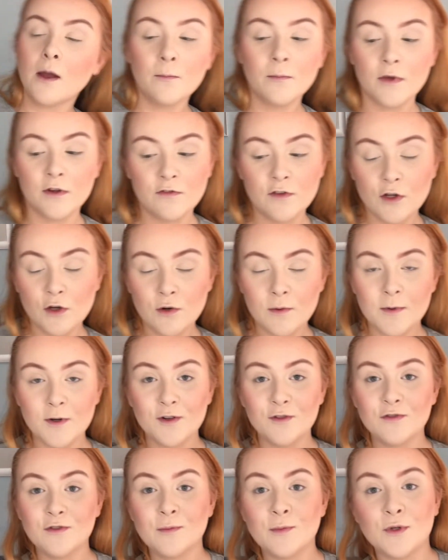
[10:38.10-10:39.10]
if you go a bit
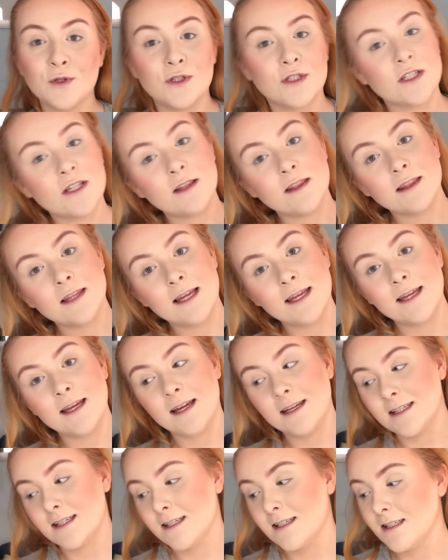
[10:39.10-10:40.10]
overboard, like
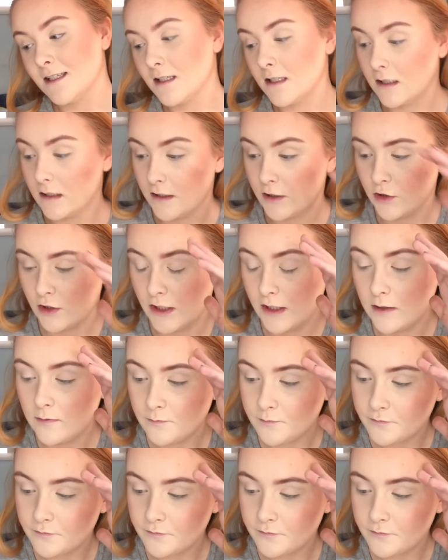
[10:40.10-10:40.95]
I did, clearly,